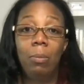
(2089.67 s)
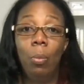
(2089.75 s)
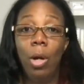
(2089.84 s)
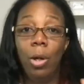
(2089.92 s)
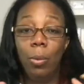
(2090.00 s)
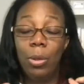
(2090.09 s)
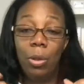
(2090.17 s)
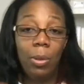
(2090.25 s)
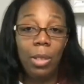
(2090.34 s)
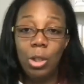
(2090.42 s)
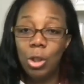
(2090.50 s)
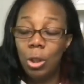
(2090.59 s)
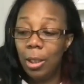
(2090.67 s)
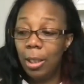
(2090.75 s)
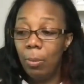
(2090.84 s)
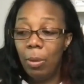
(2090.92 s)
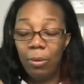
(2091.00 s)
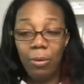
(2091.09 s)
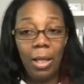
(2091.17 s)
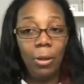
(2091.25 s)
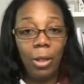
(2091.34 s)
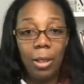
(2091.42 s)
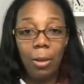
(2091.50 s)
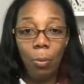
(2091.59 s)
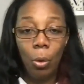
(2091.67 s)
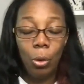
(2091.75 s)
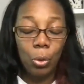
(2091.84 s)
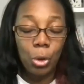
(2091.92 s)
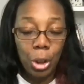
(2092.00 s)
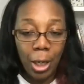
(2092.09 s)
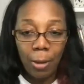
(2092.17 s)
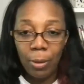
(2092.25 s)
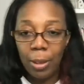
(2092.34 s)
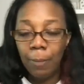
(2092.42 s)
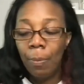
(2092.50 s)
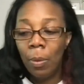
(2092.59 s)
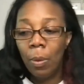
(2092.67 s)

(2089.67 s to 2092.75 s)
work with you initially whether they're looking at what you're sharing